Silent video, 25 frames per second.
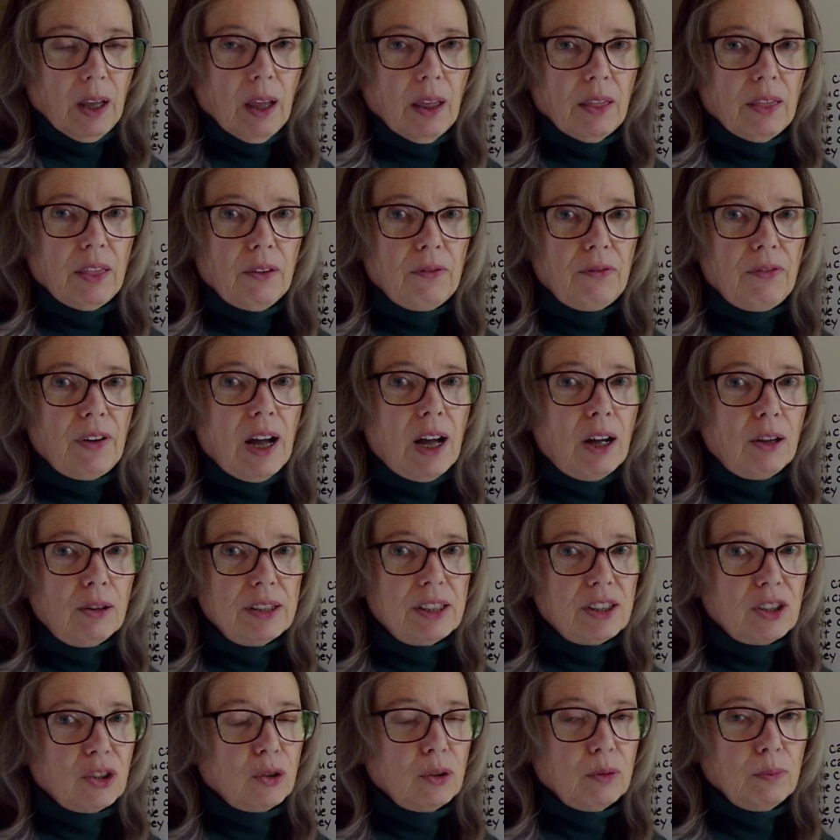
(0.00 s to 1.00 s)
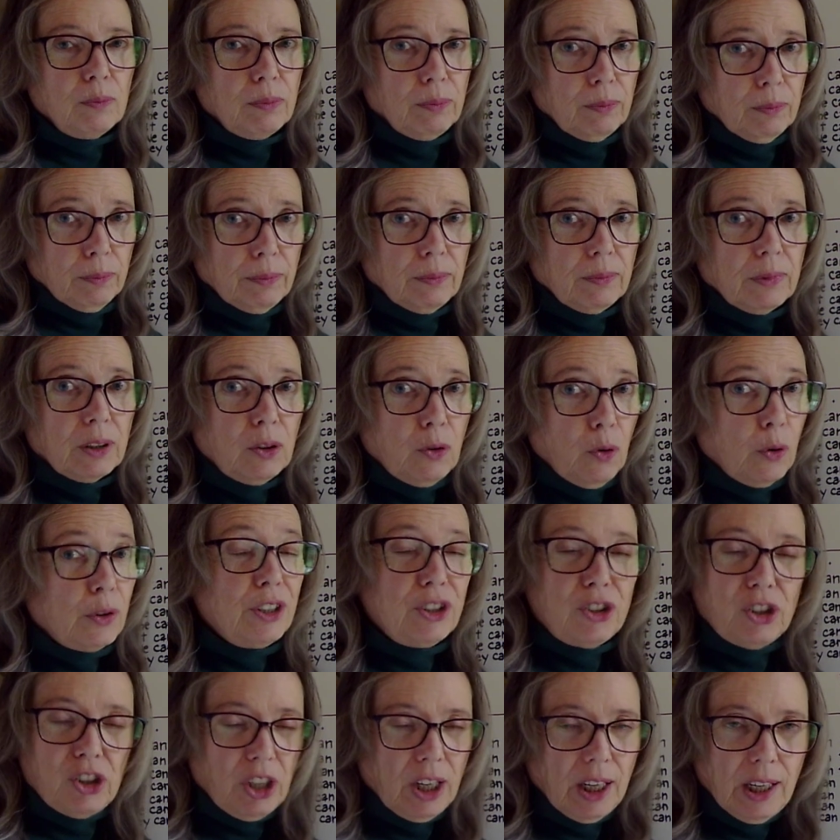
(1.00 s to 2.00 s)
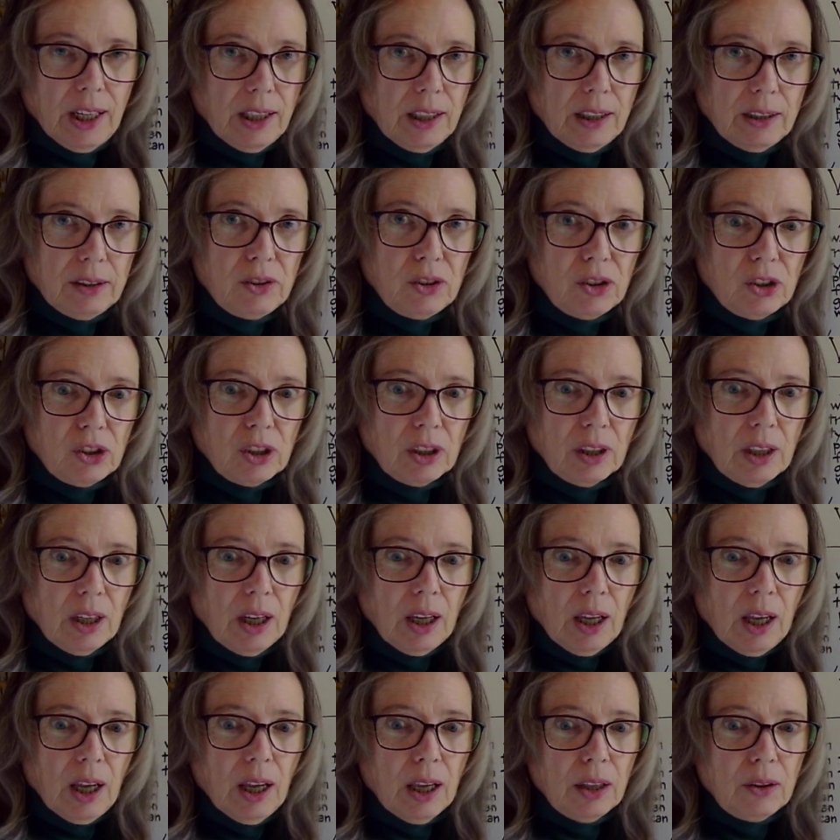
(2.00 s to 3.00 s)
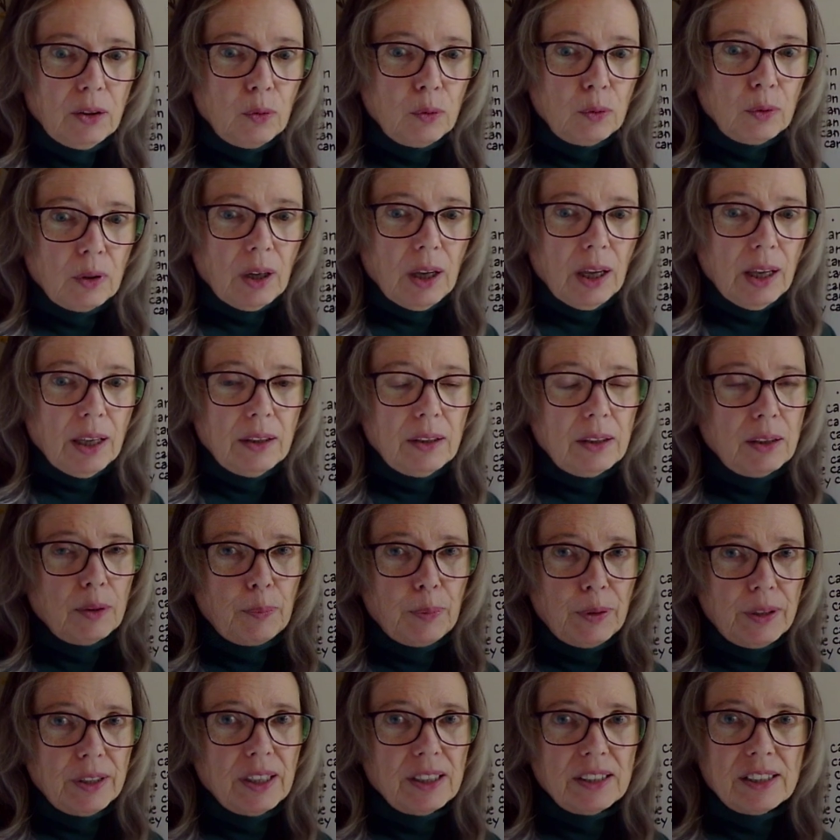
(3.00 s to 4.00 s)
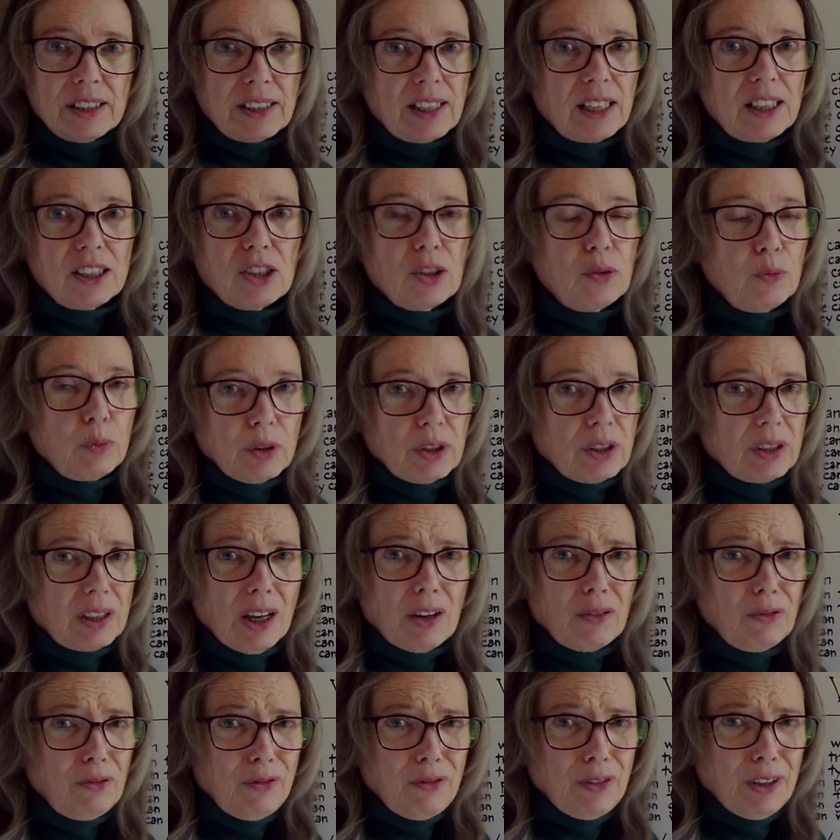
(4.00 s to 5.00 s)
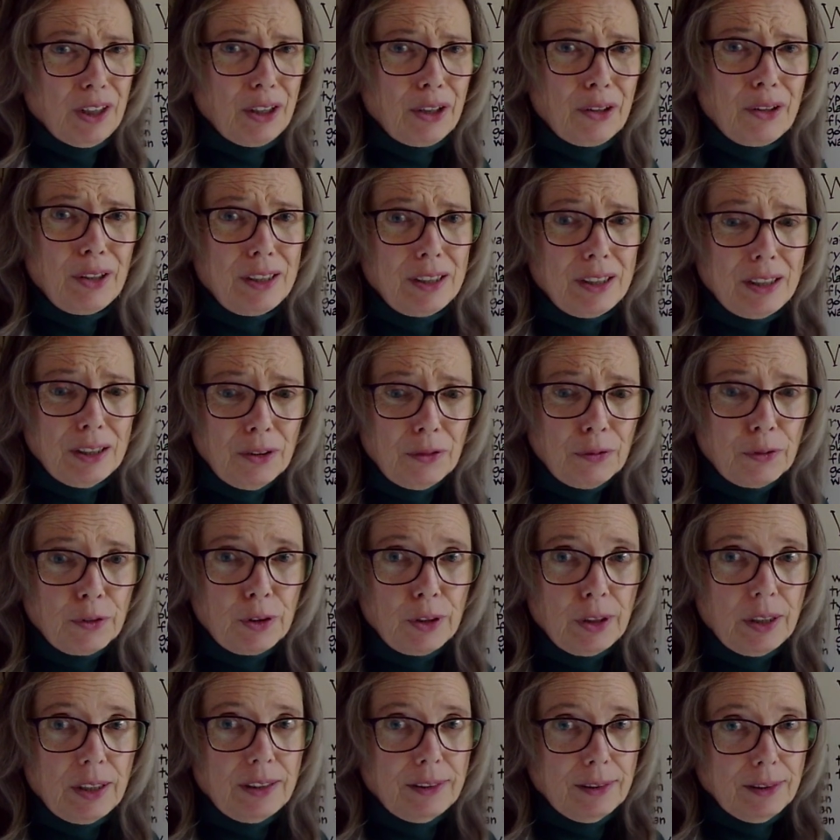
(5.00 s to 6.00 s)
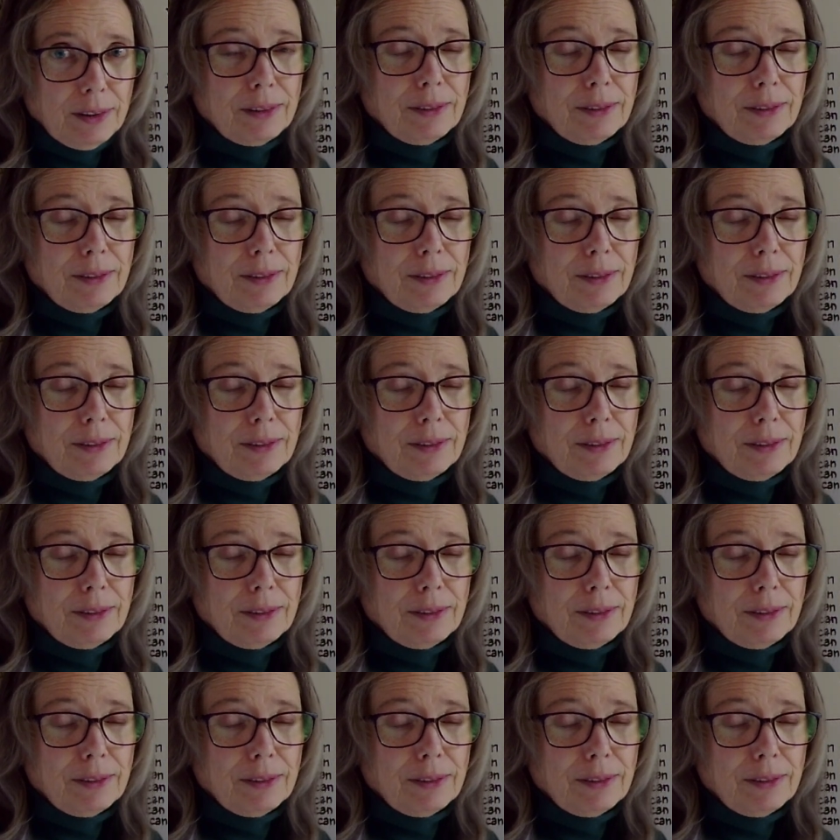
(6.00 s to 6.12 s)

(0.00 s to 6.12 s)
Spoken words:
The vowel is going to change, and the pronunciation will sound very different.